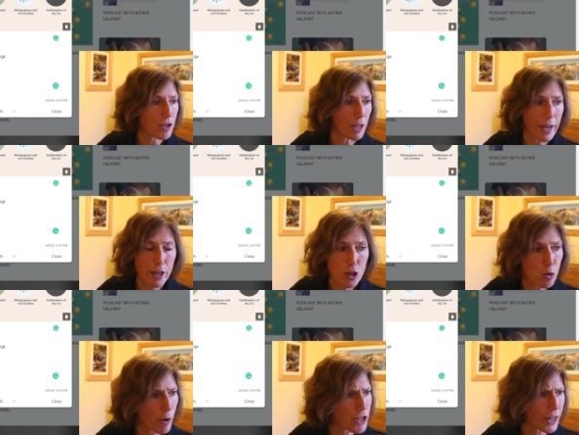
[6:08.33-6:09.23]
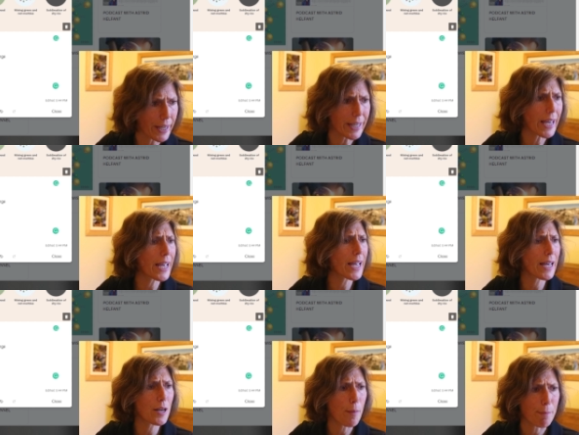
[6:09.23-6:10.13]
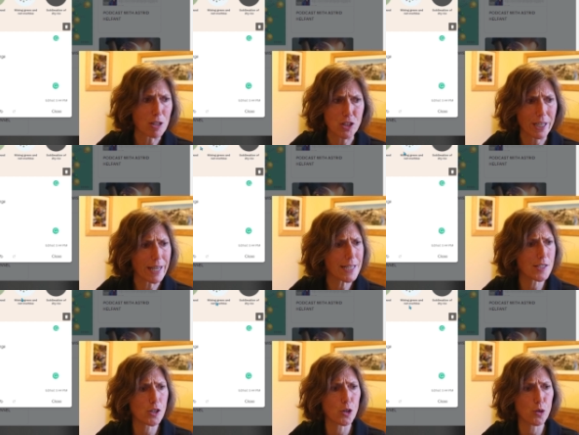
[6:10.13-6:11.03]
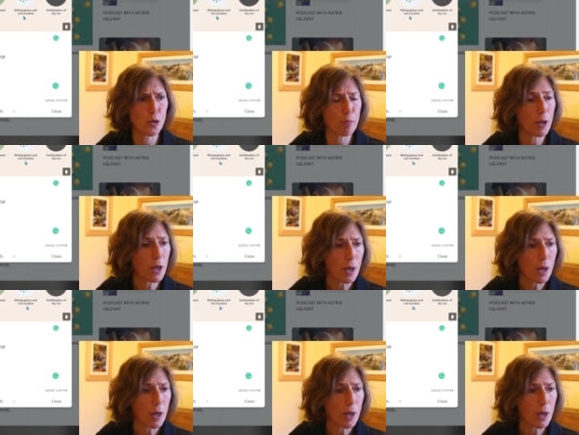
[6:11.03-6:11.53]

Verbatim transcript: like crushing a can, melting an ice cube,